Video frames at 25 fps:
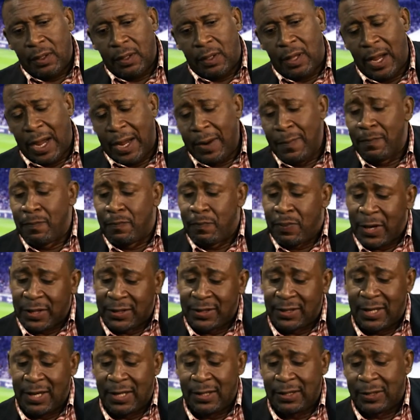I
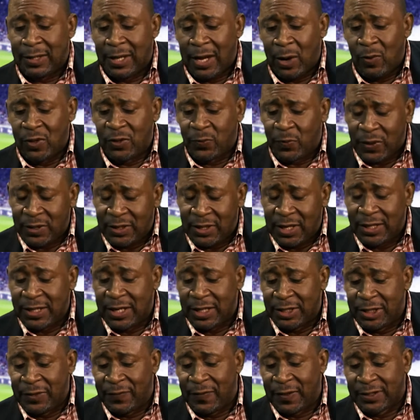was president and
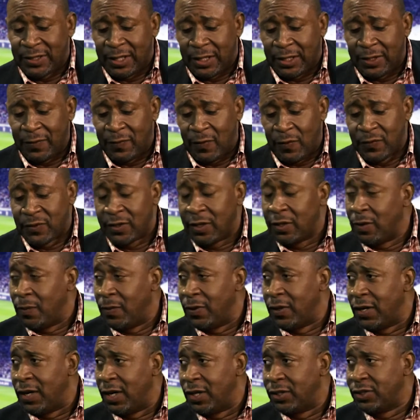chief executive officer of W
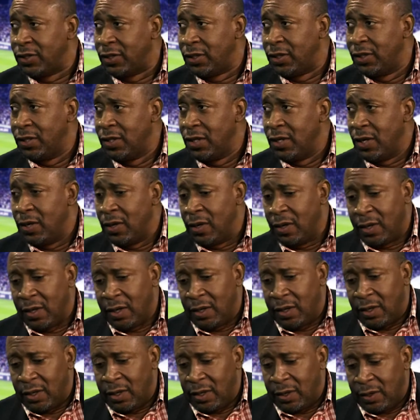Connection,
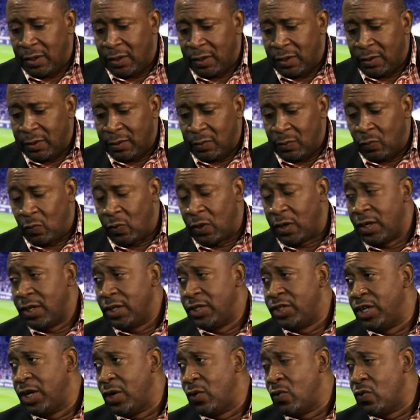one of the
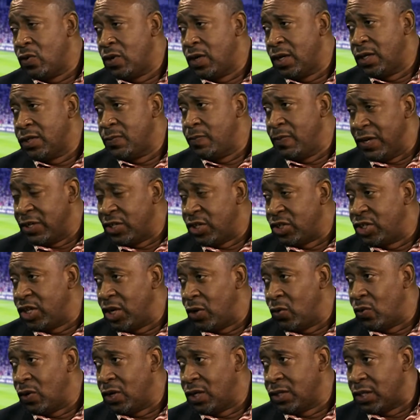shareholders, major
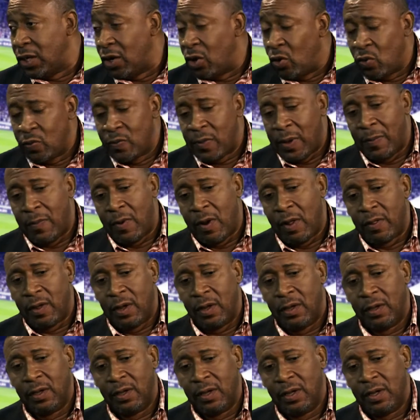shareholders, along with my brother.
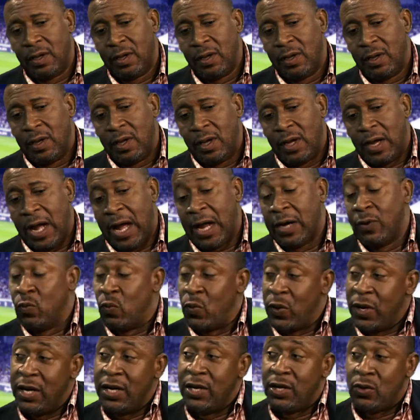And
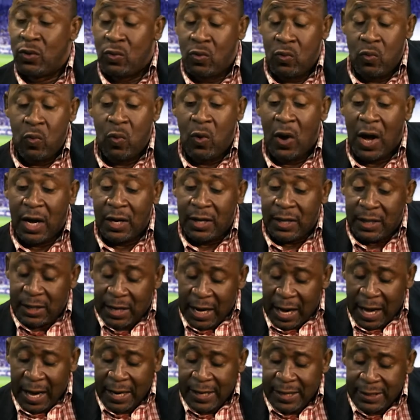we do,
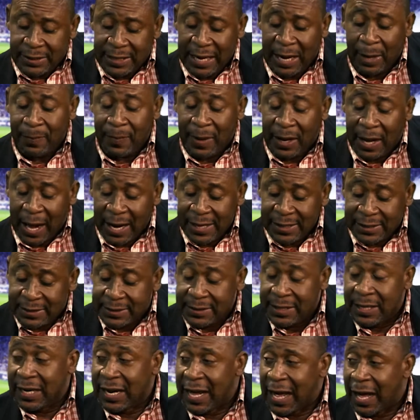at the time, and
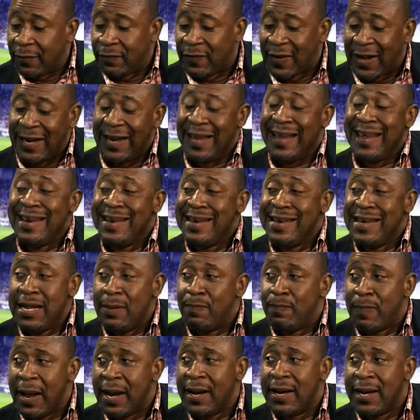still have an
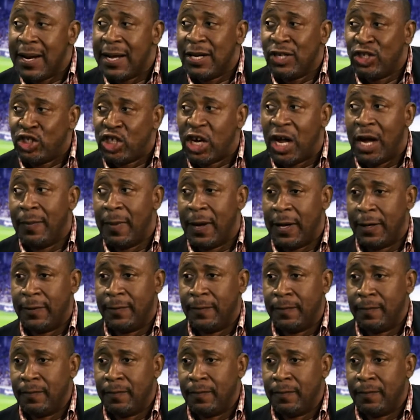independent chairman